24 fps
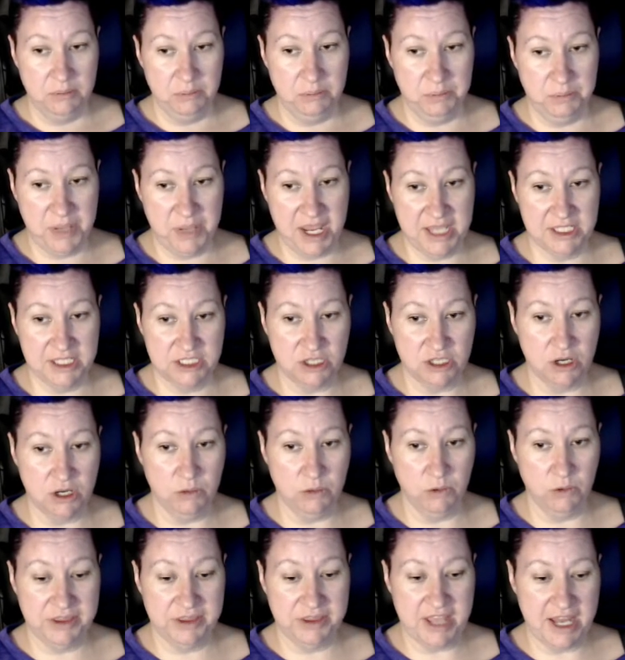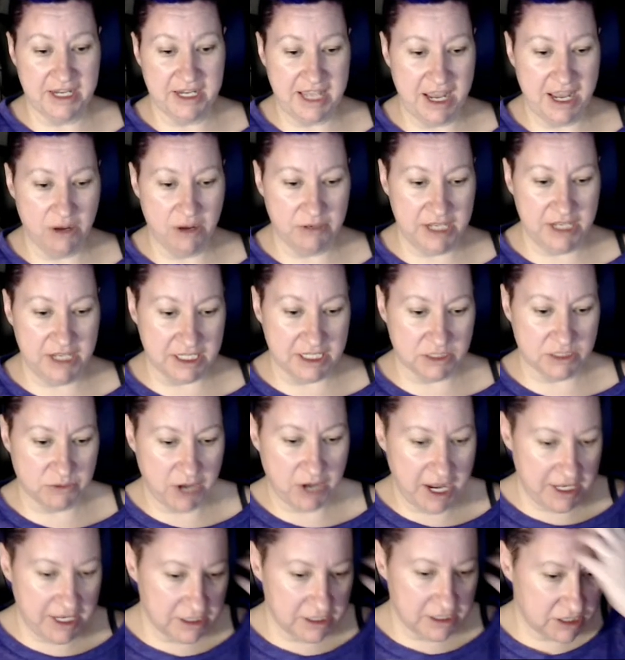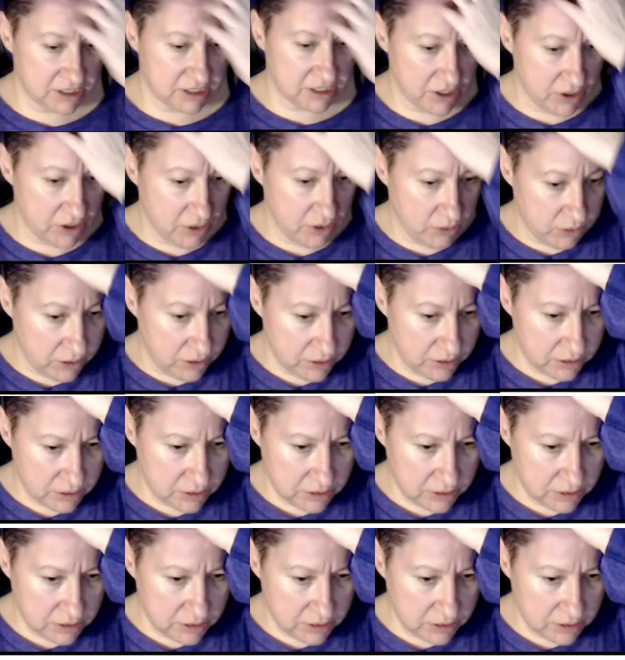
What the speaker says: based on what that count is, right? So